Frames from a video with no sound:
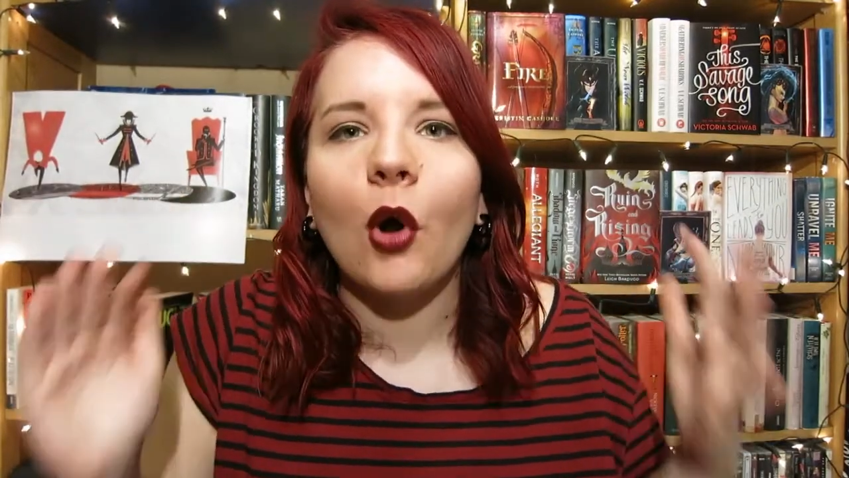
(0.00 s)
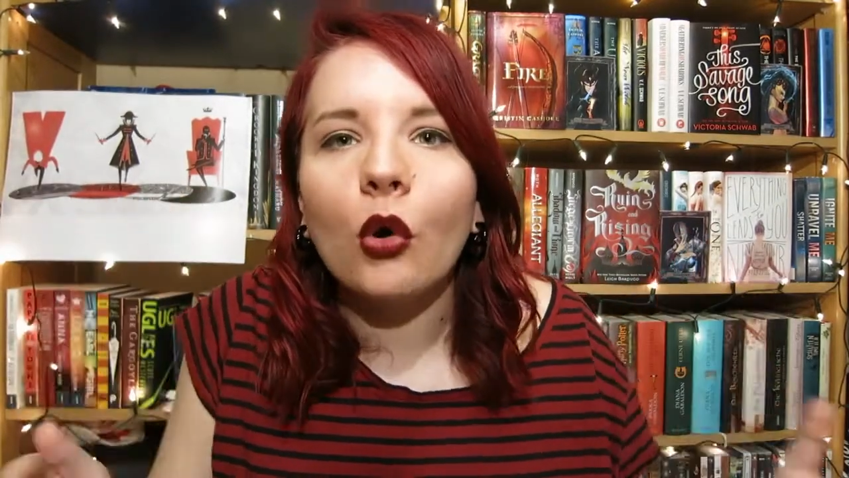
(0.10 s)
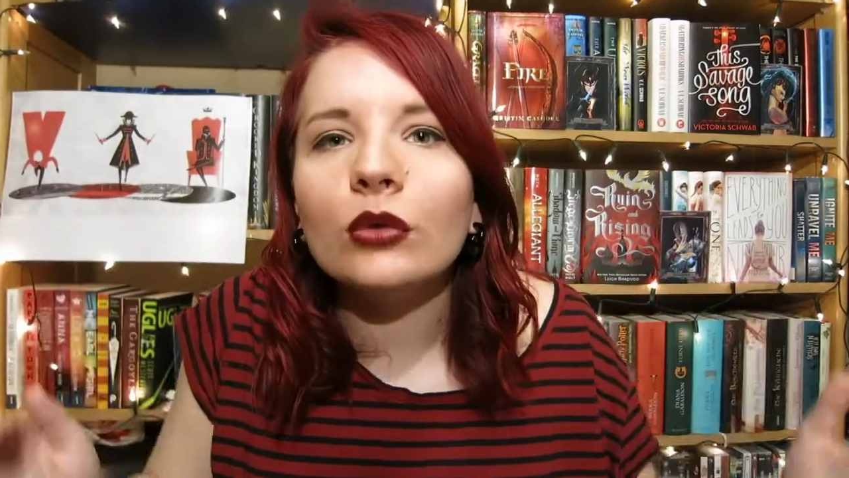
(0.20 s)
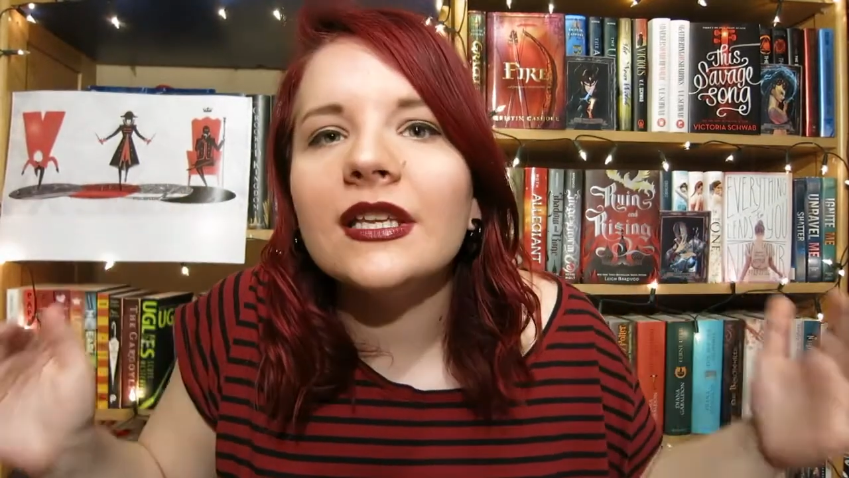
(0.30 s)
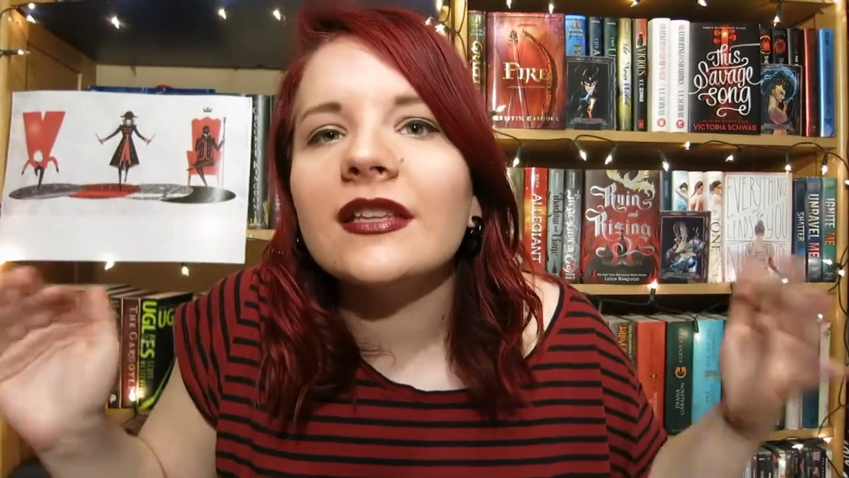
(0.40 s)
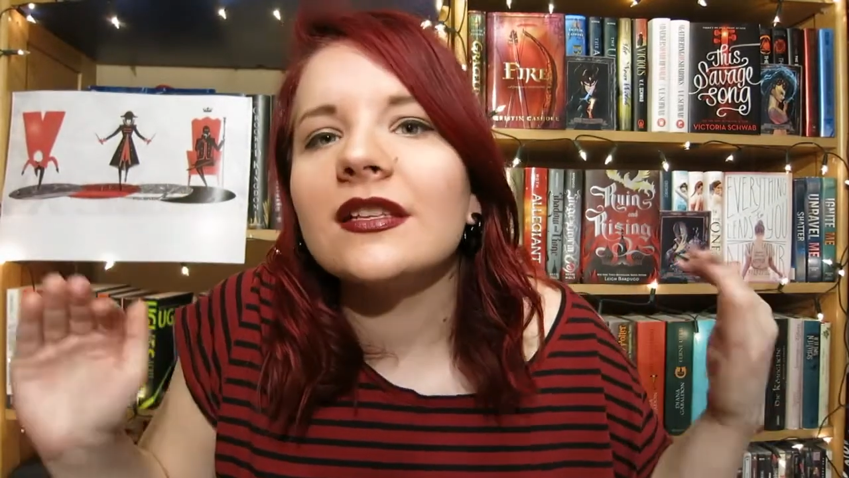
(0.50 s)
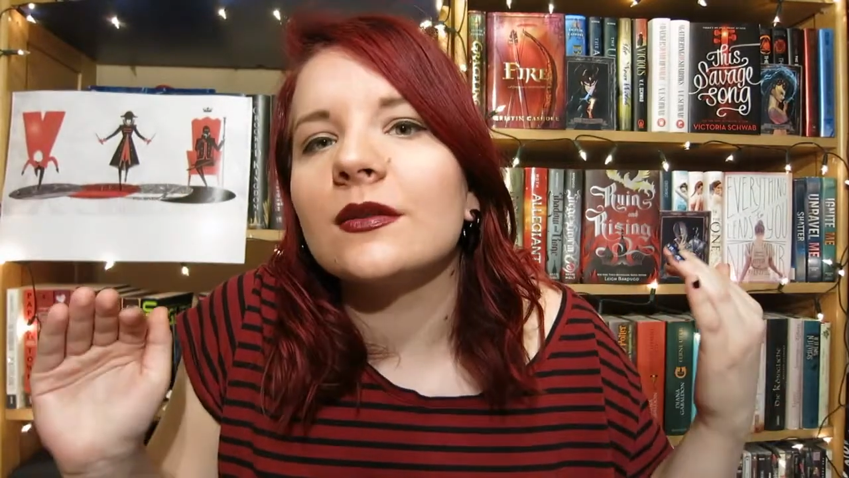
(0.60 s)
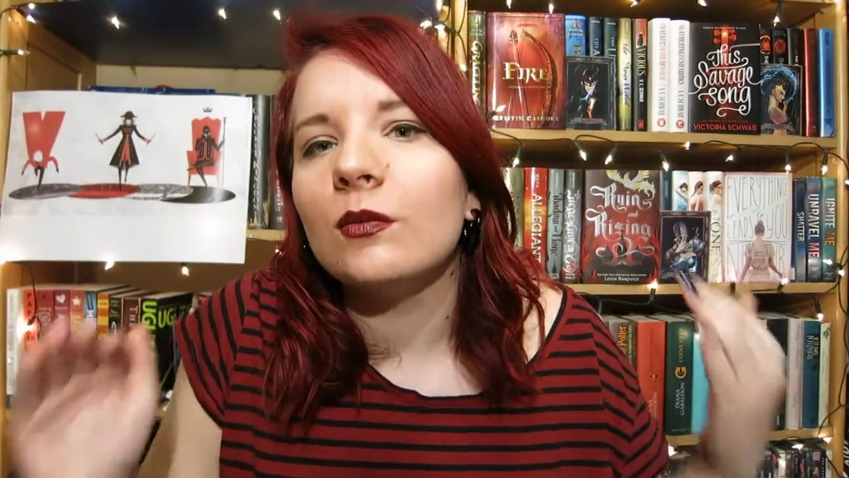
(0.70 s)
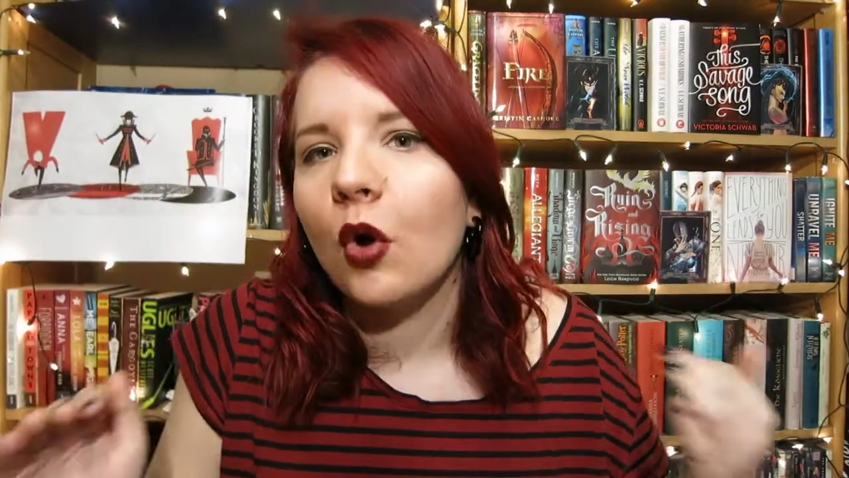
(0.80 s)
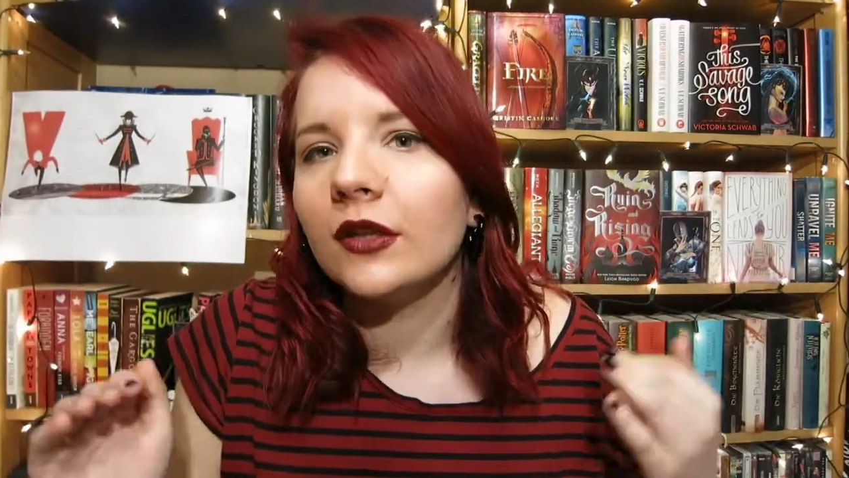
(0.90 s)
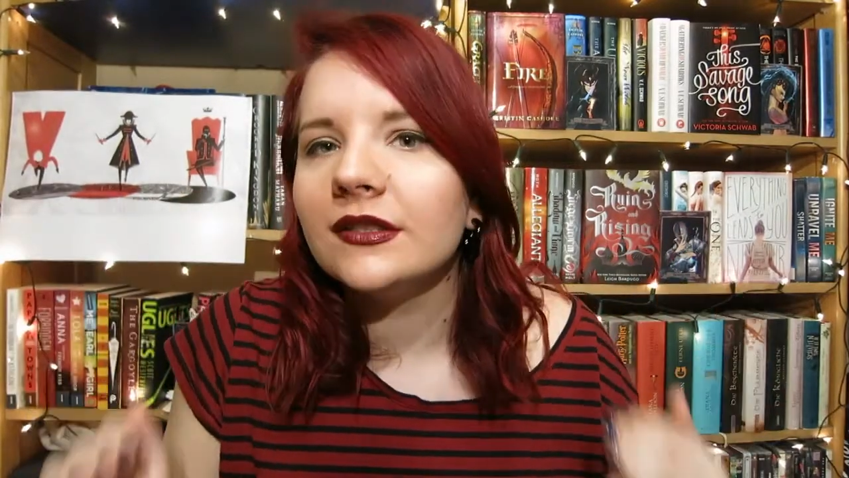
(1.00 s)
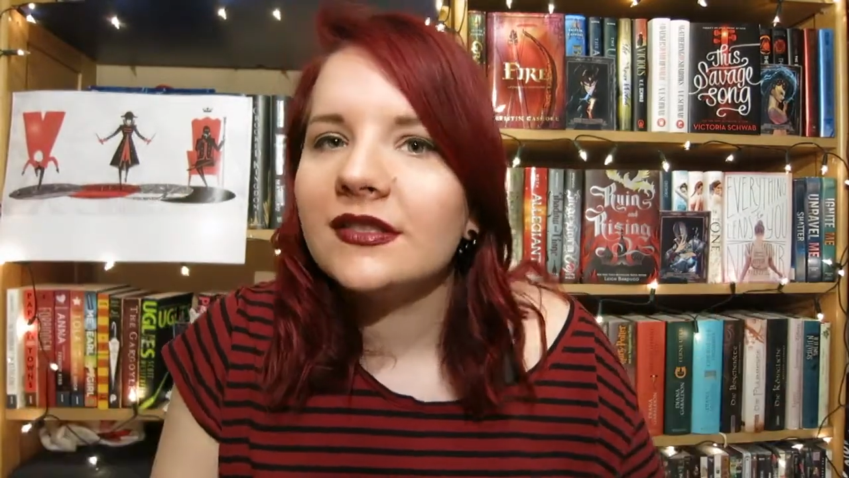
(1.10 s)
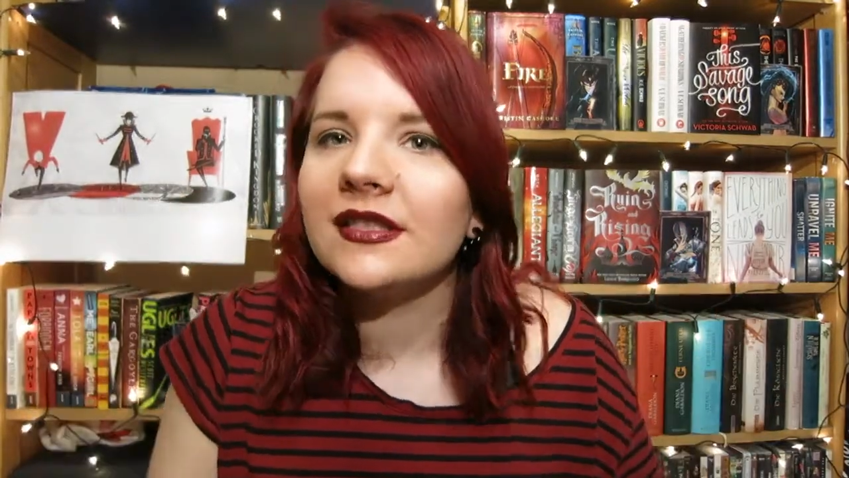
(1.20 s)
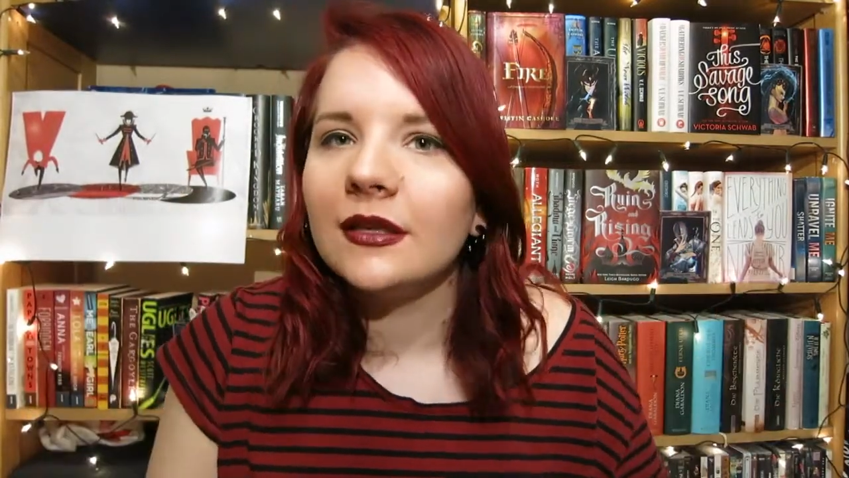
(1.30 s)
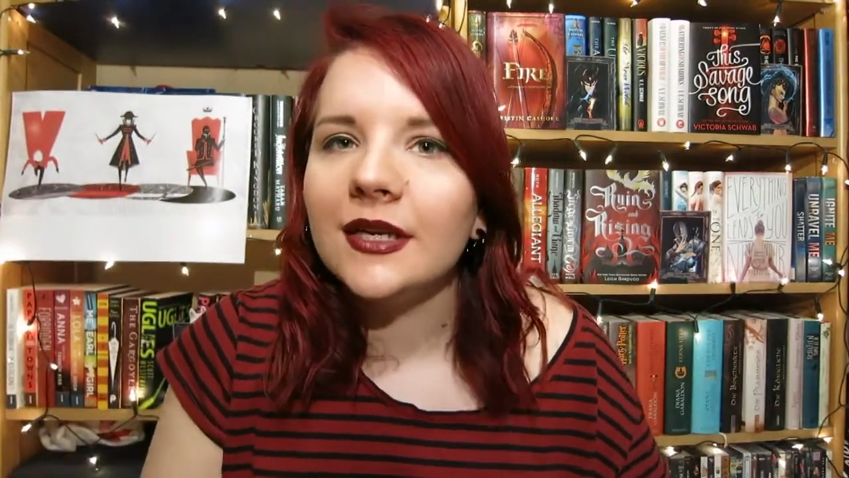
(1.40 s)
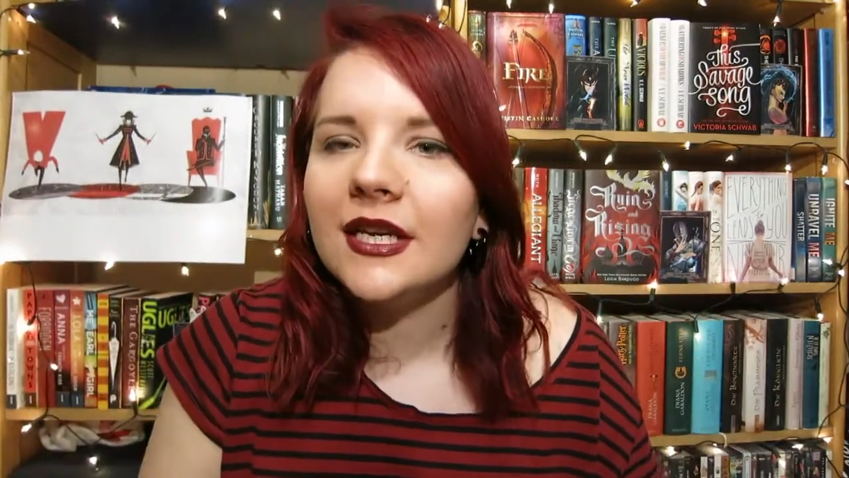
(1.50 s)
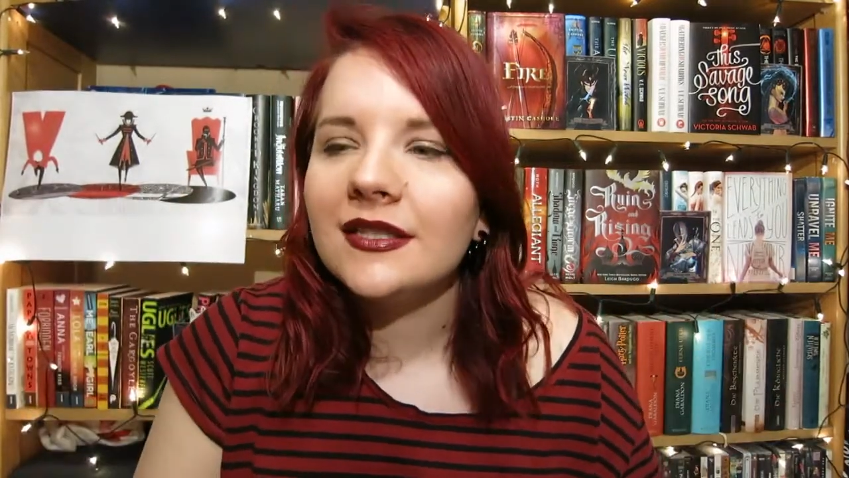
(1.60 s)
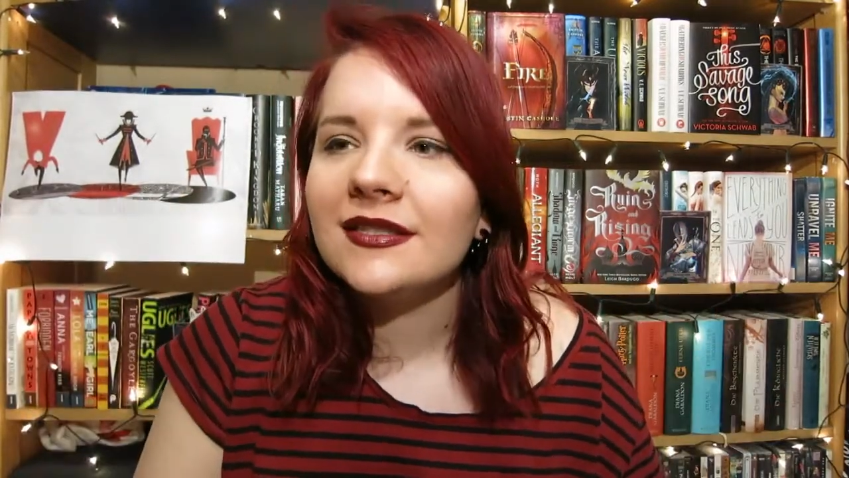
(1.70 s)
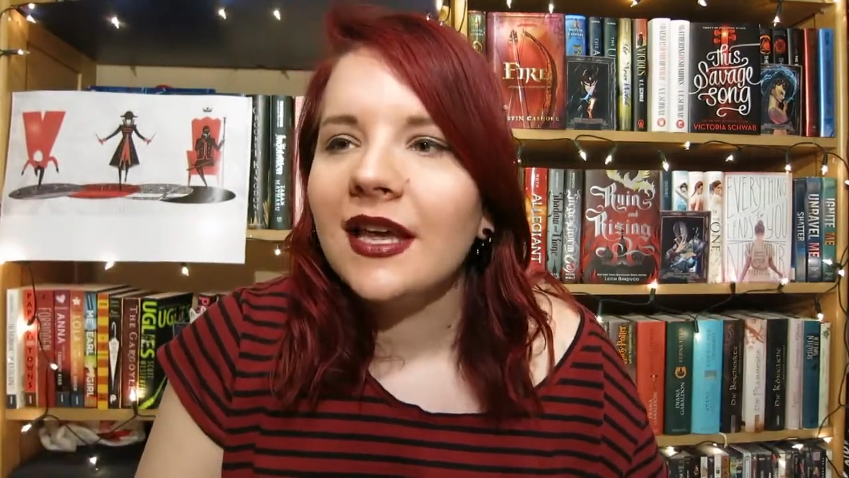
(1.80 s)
only this one series.